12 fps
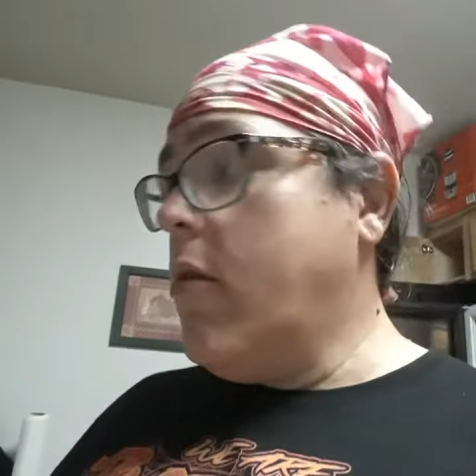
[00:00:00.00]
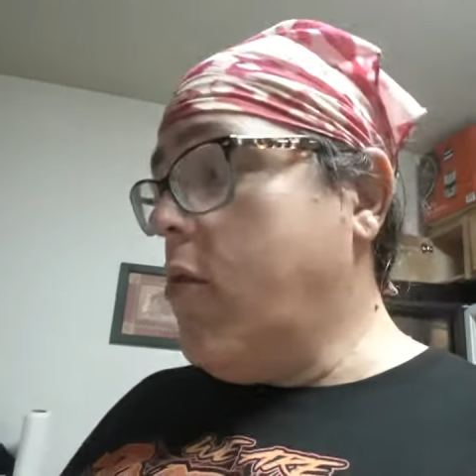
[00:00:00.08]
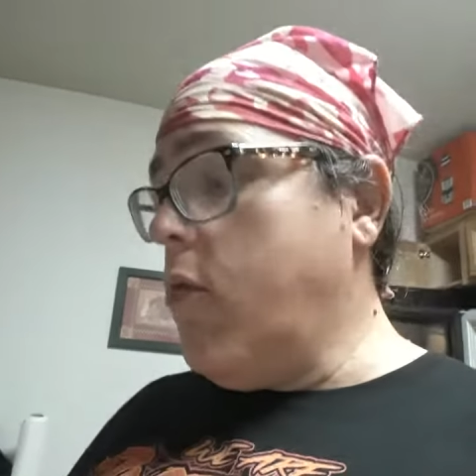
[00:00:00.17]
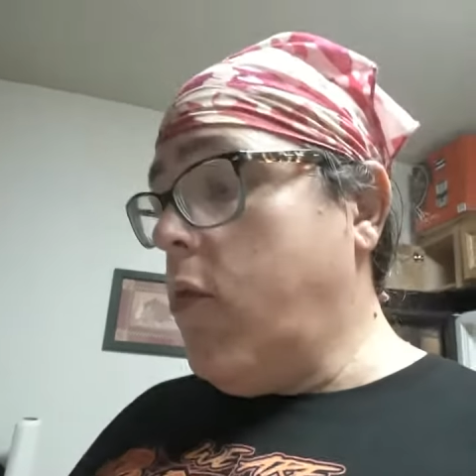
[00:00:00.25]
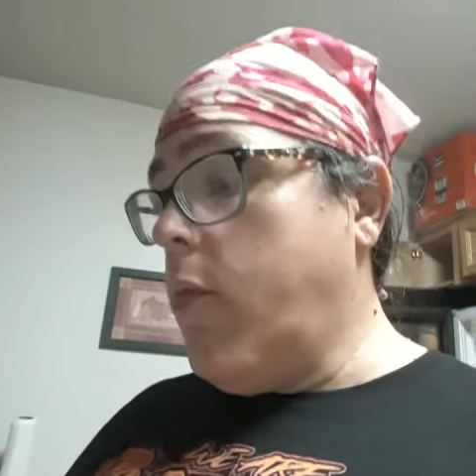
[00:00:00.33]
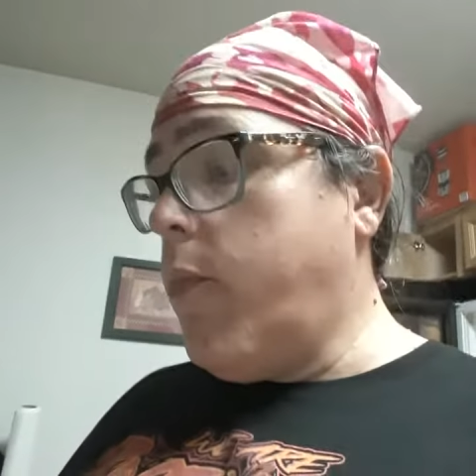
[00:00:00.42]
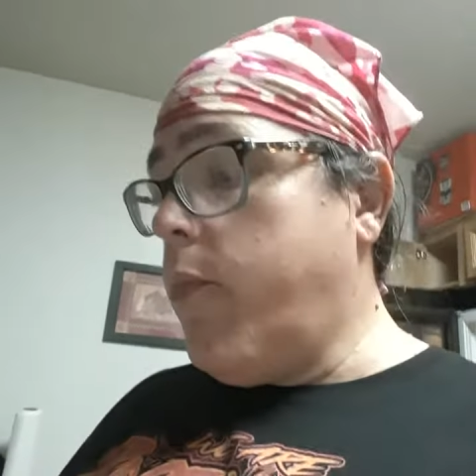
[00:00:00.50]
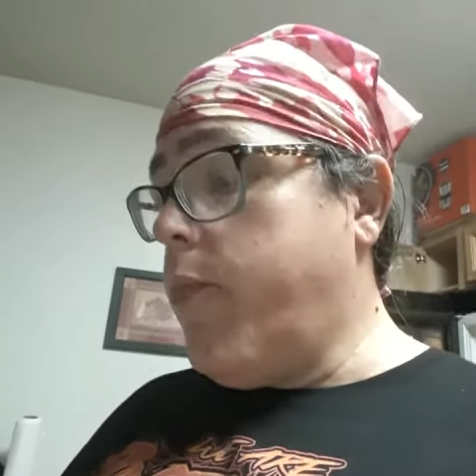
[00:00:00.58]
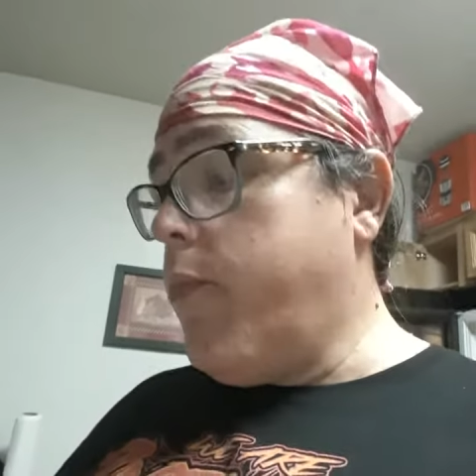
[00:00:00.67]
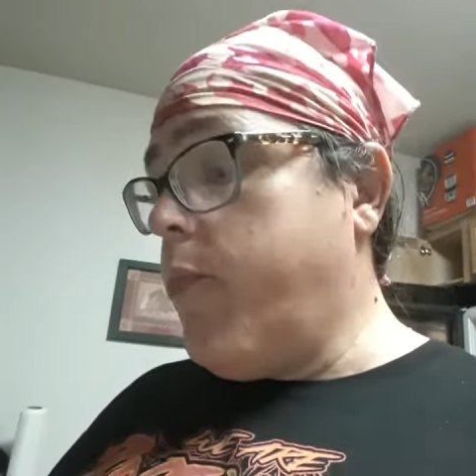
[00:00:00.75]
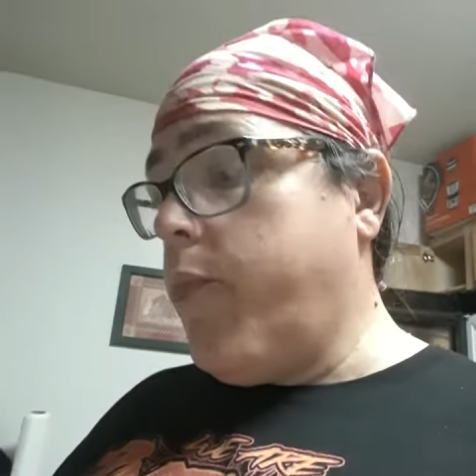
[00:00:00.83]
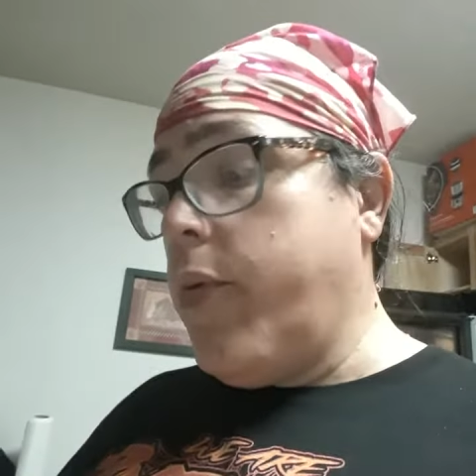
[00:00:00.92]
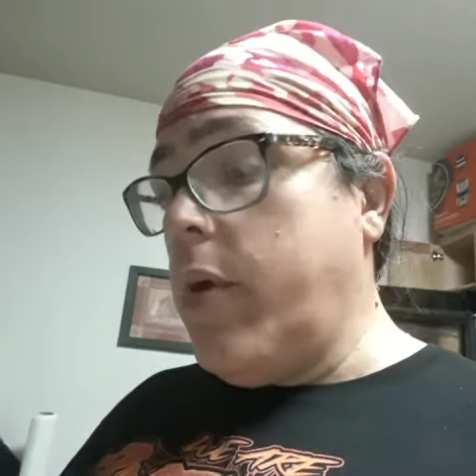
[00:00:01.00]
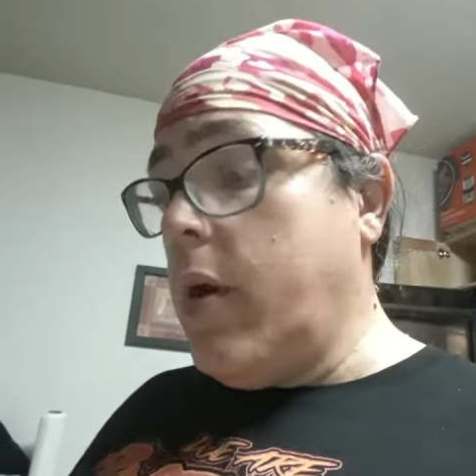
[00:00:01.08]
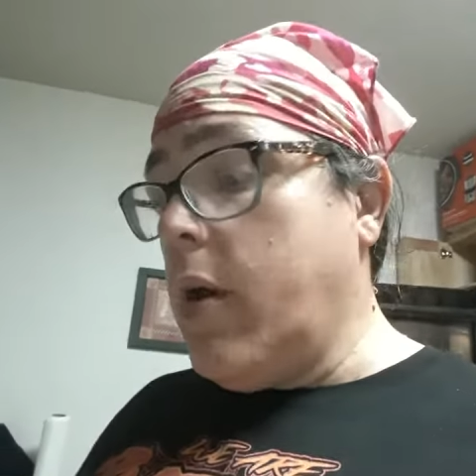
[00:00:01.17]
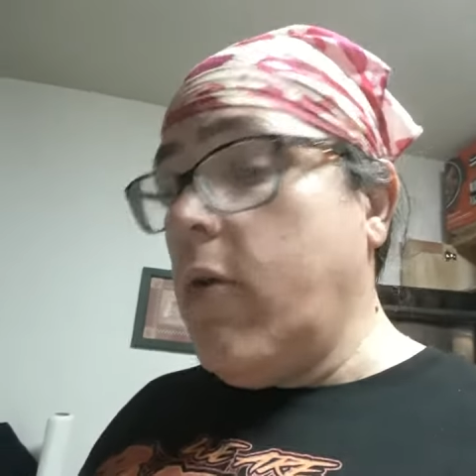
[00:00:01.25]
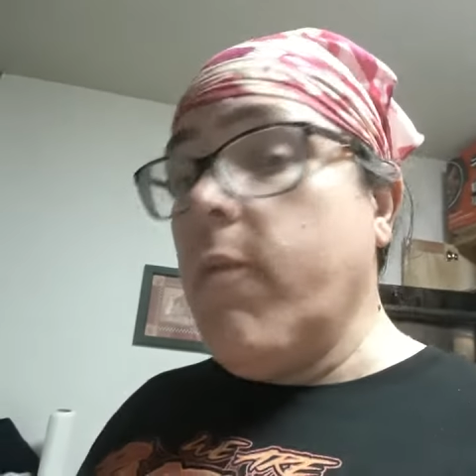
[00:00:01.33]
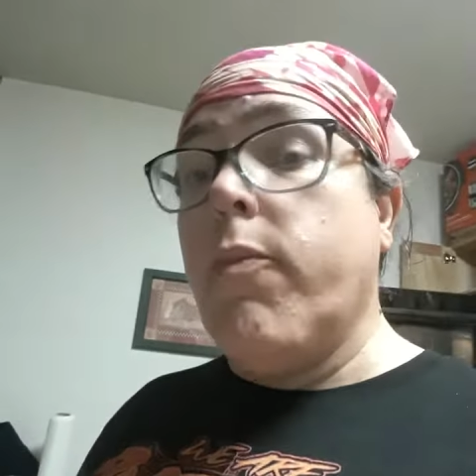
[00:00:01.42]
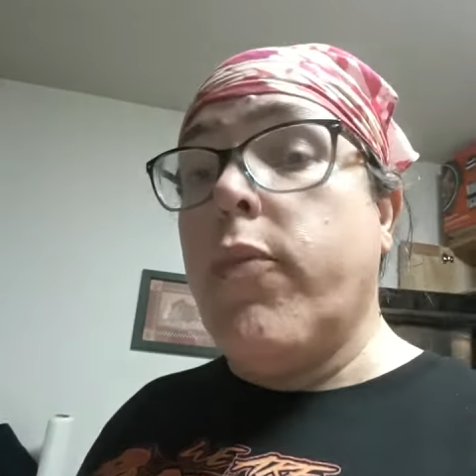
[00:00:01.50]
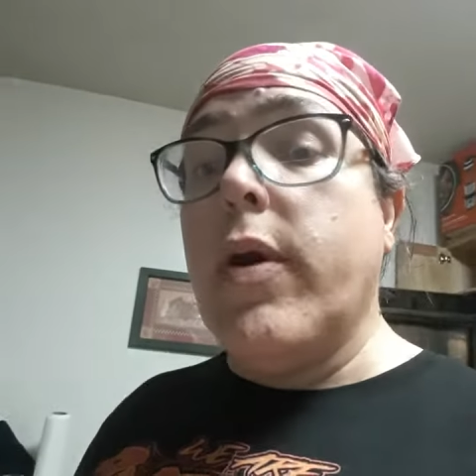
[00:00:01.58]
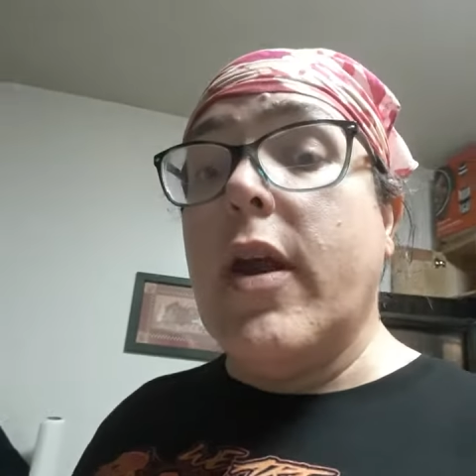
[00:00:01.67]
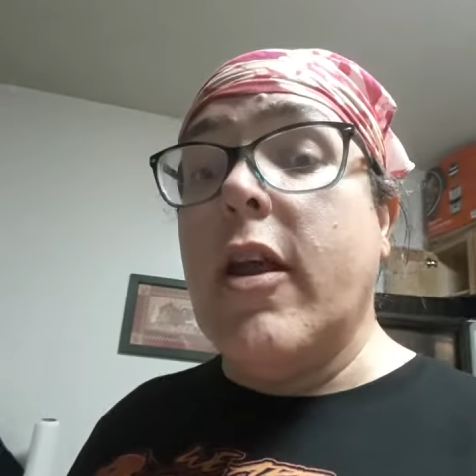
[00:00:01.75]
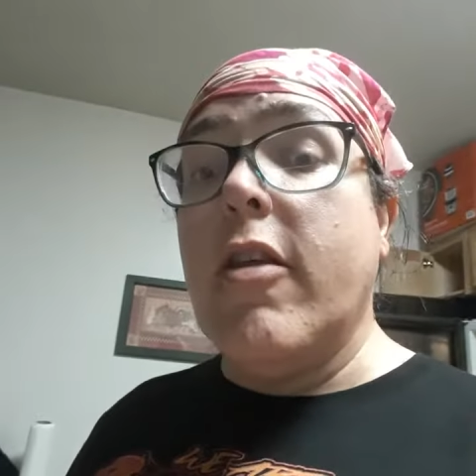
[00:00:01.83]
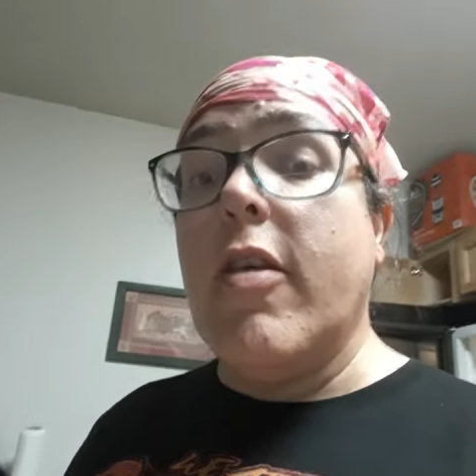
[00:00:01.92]
grew up pretty good,
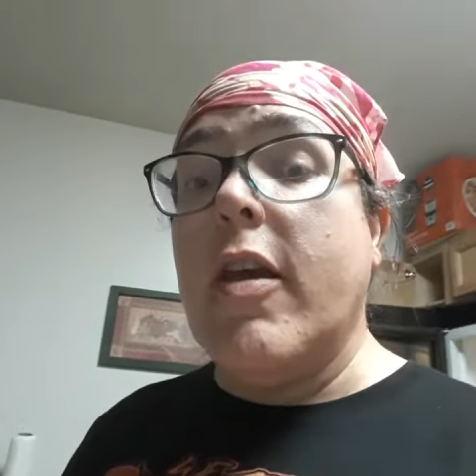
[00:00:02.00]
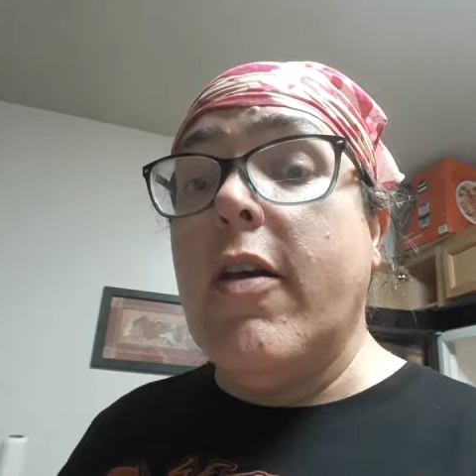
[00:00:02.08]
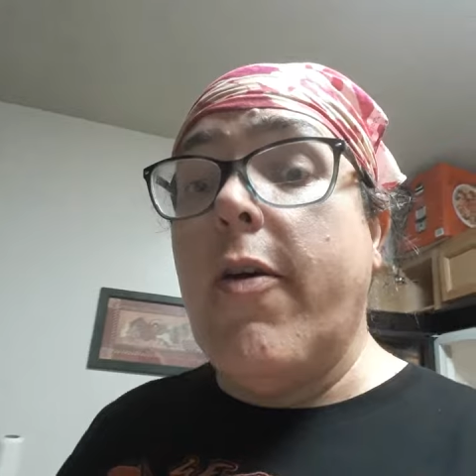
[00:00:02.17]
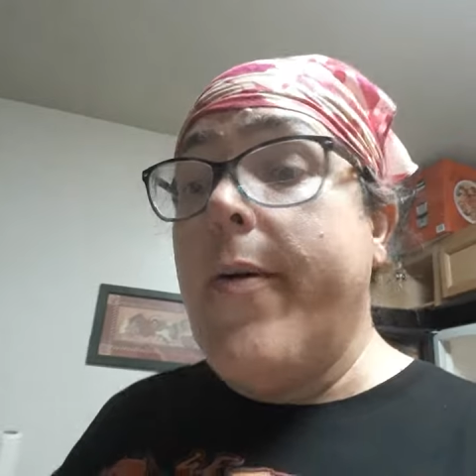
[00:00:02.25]
pretty easy.